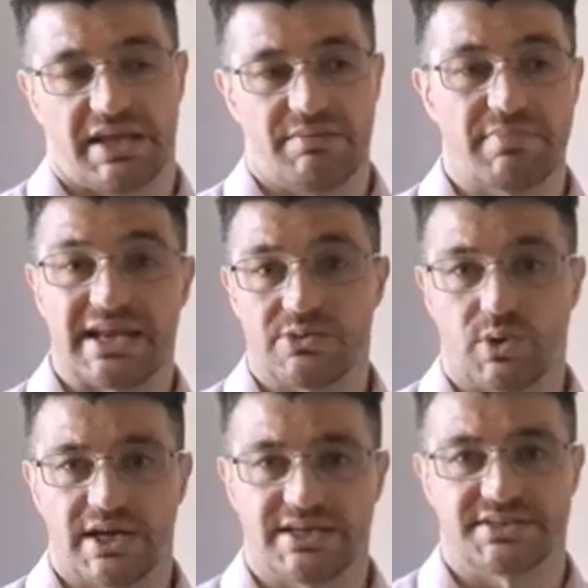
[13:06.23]
in many
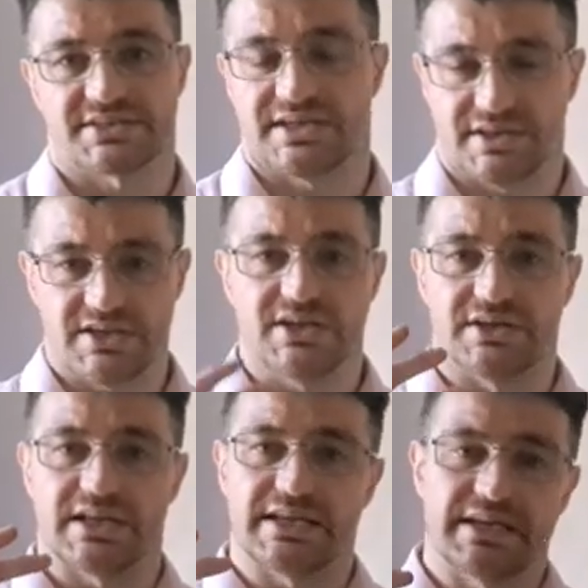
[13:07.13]
ways,
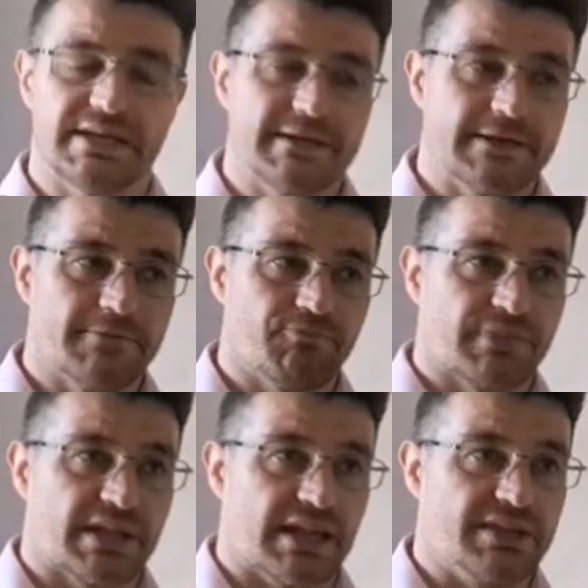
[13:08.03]

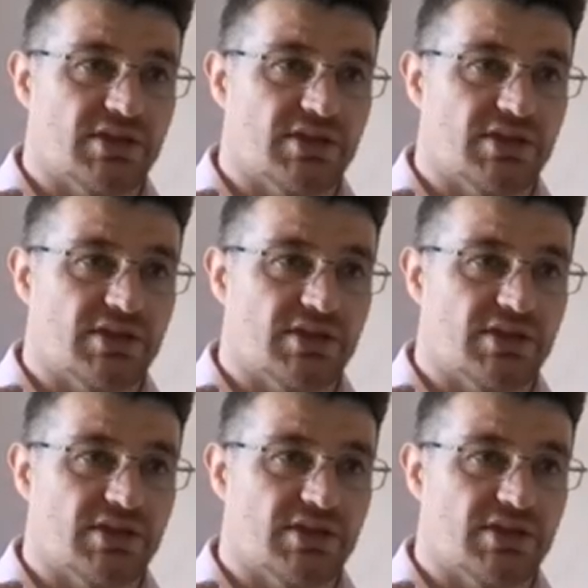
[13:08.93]
in